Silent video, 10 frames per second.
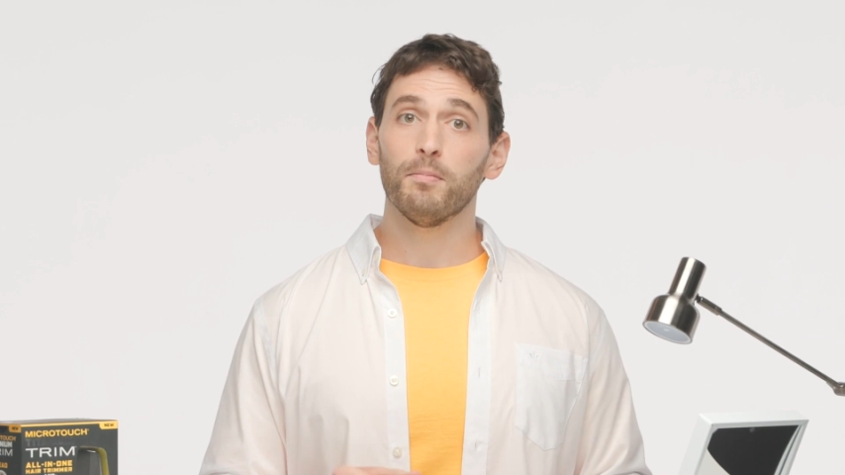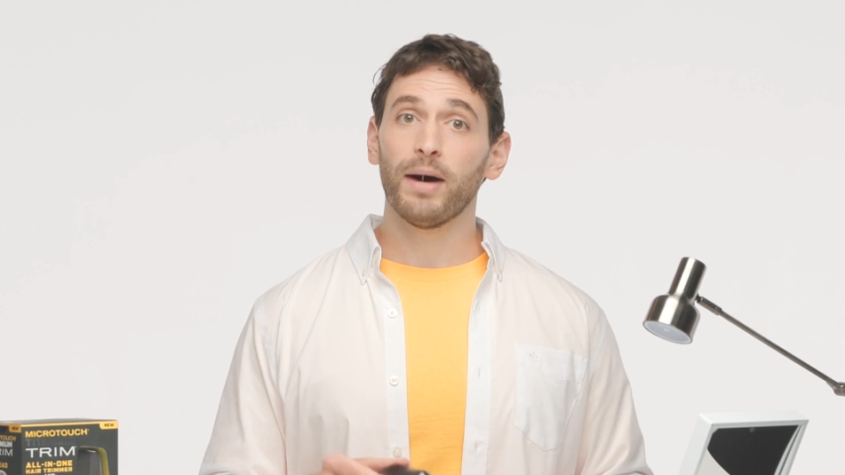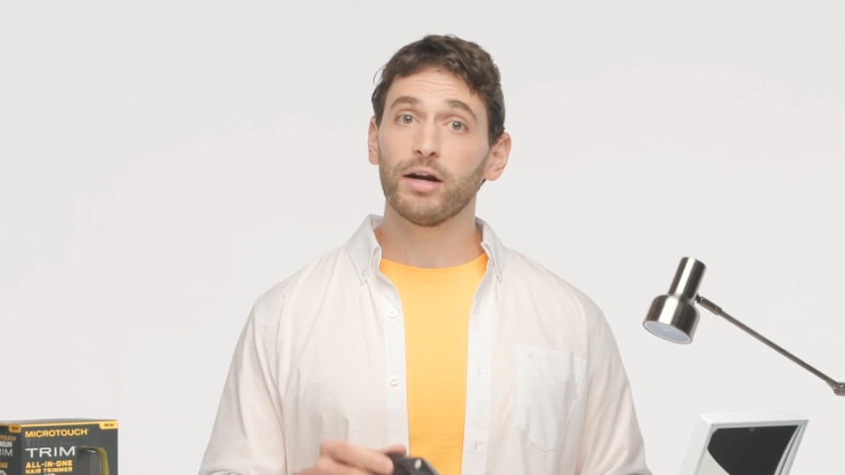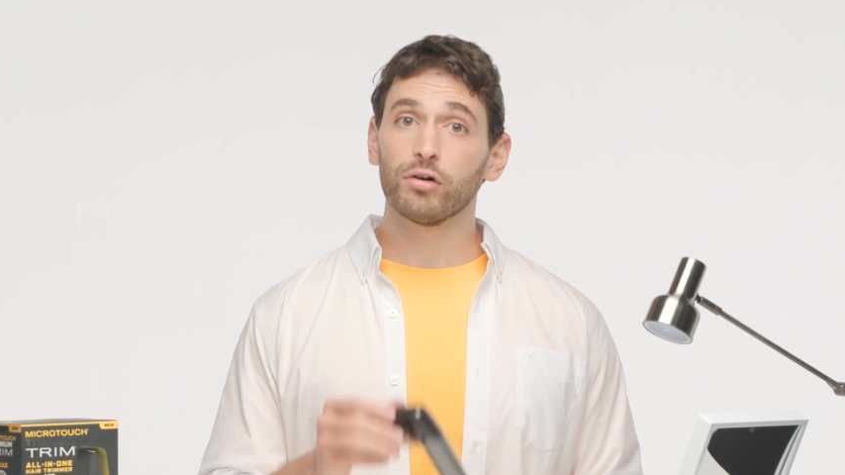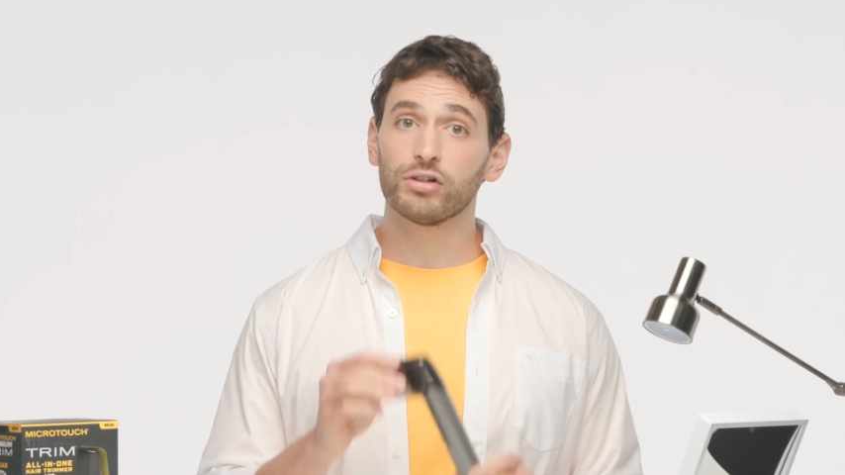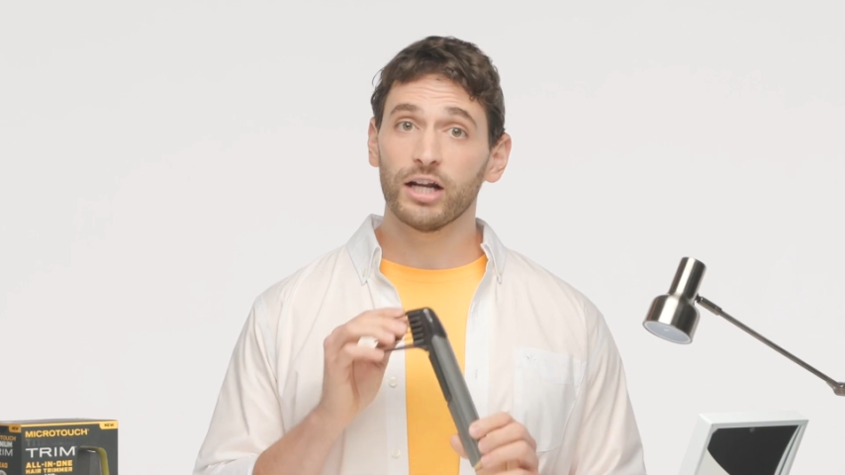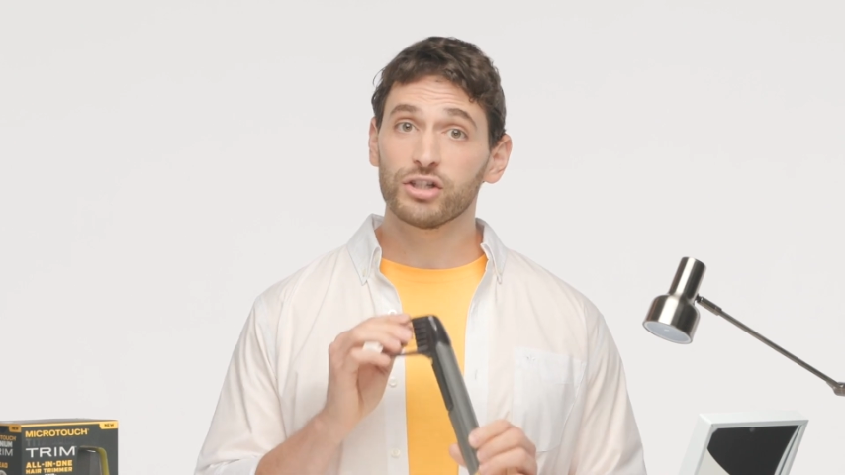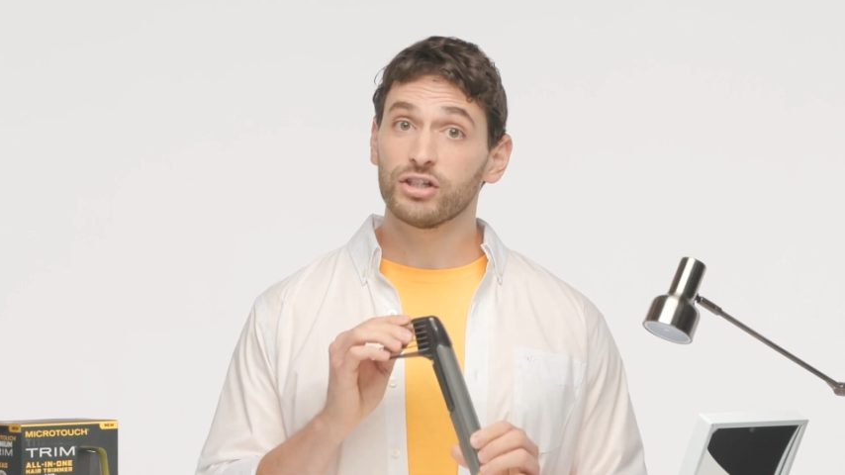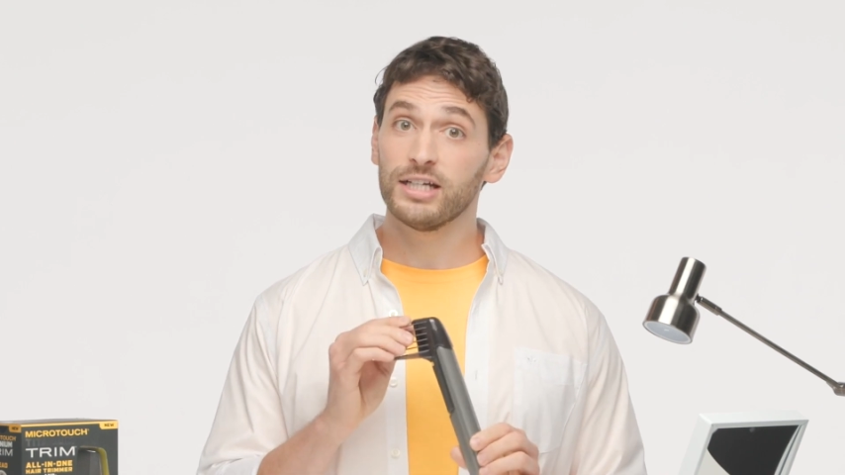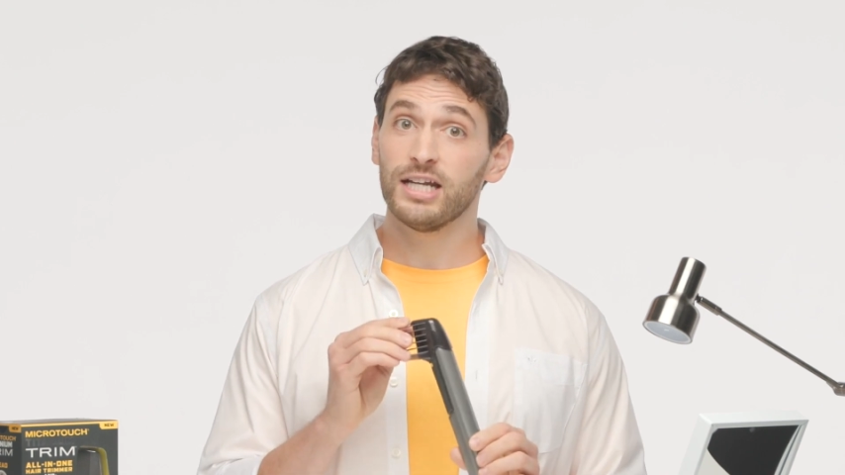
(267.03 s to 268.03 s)

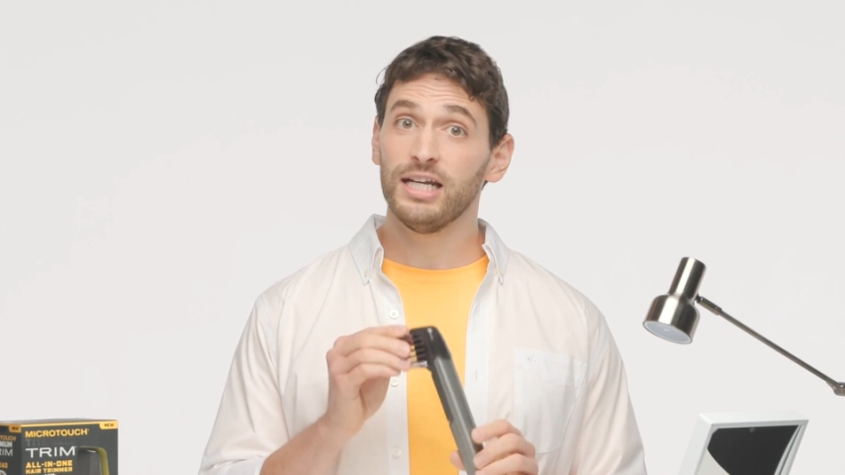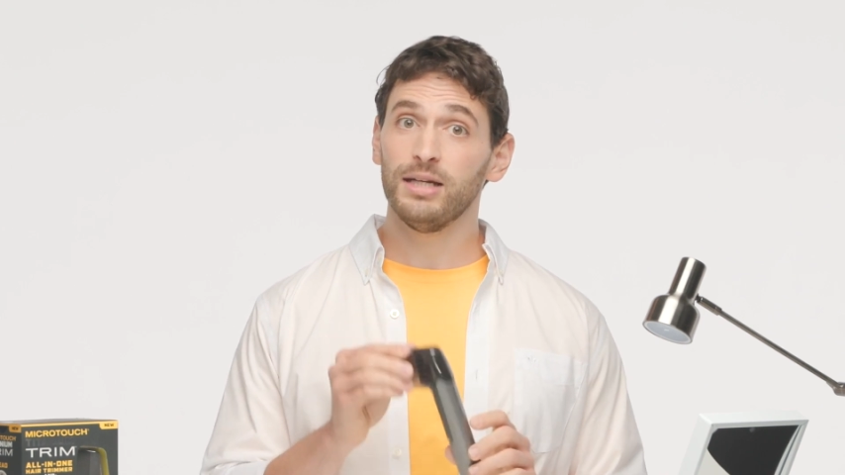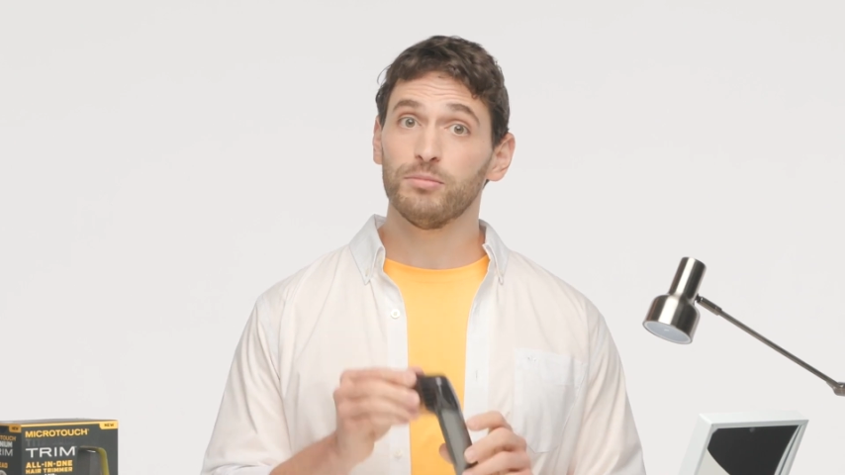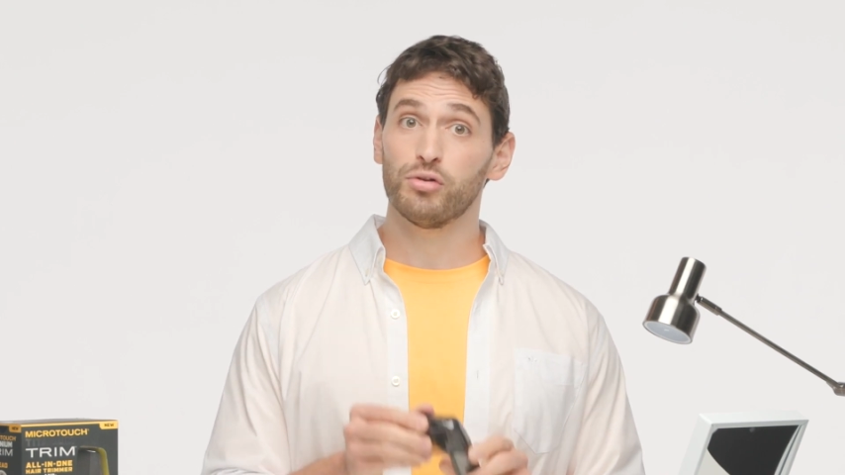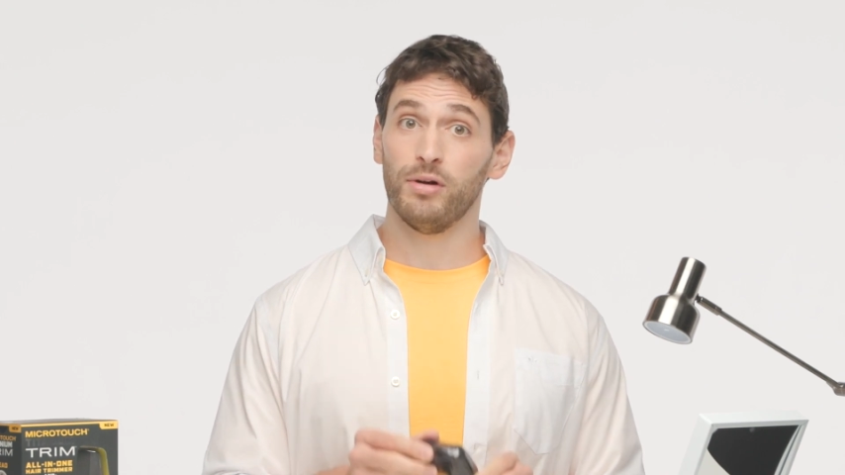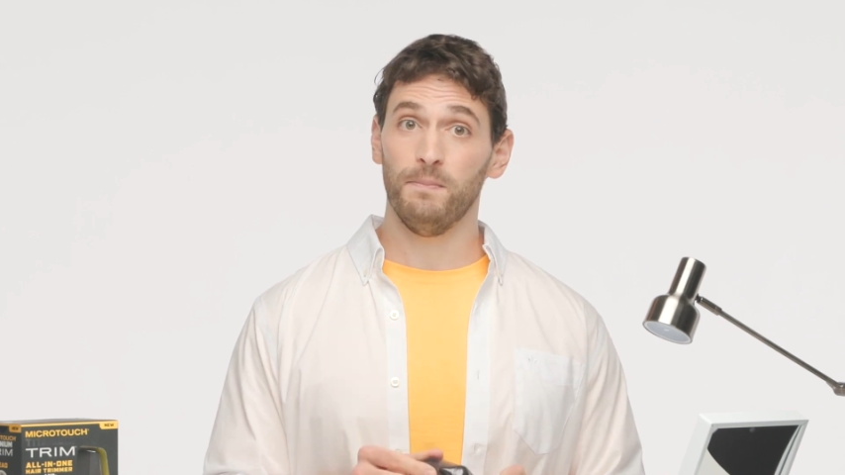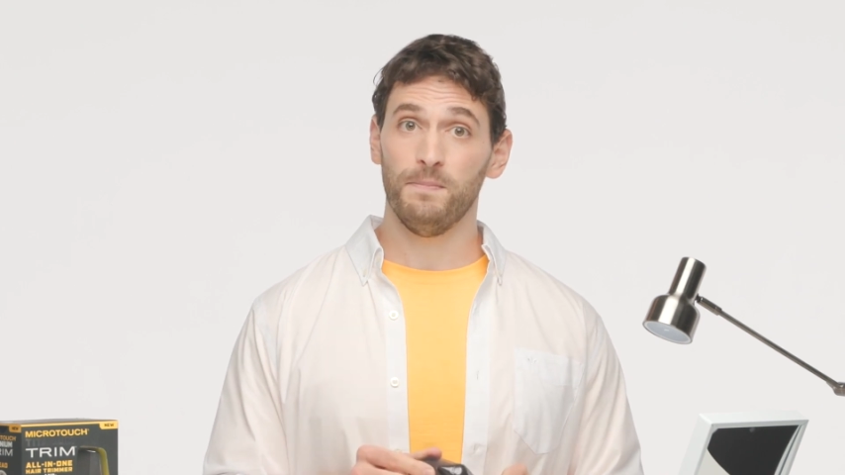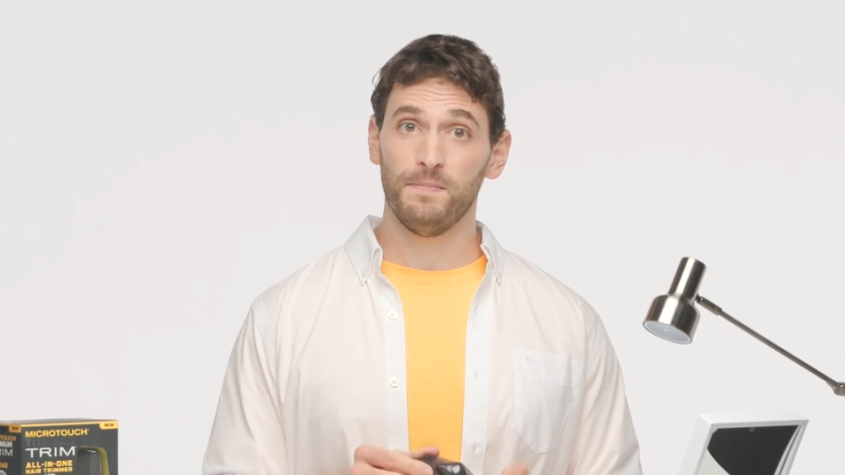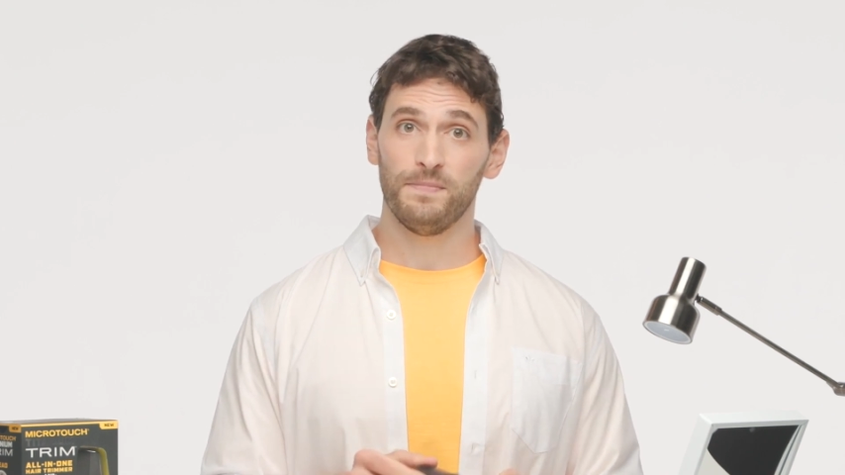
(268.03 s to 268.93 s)
Micro-Touch Titanium Trim.